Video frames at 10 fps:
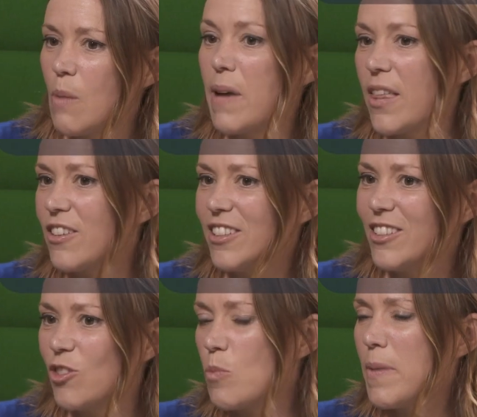
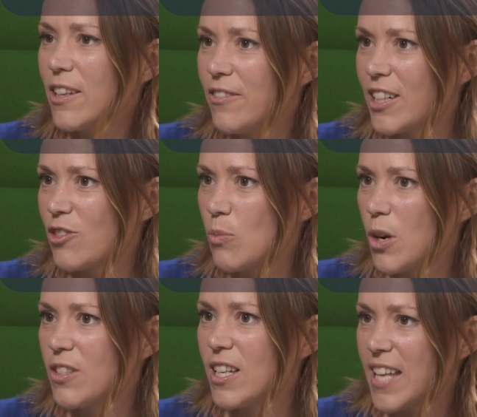method or a manufacturing
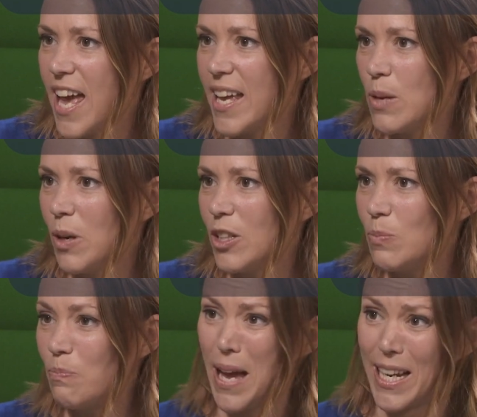process A plus
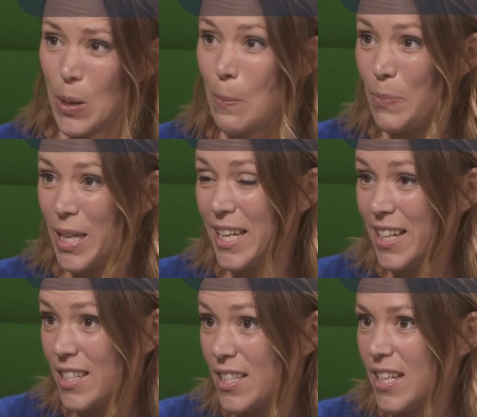backup B
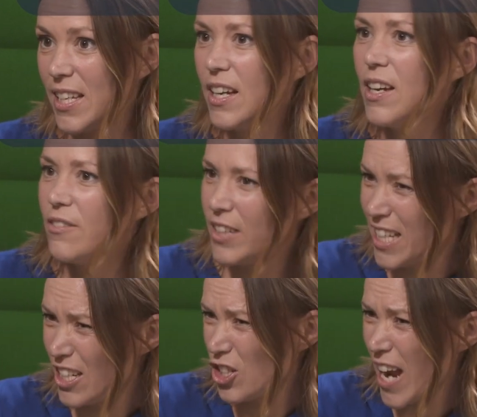and C for
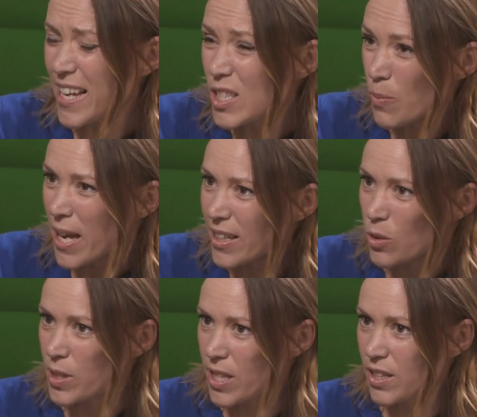each
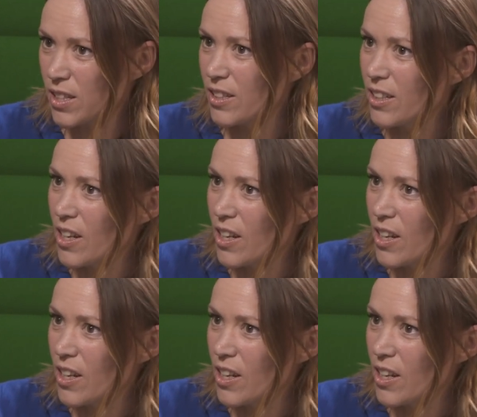aspect within the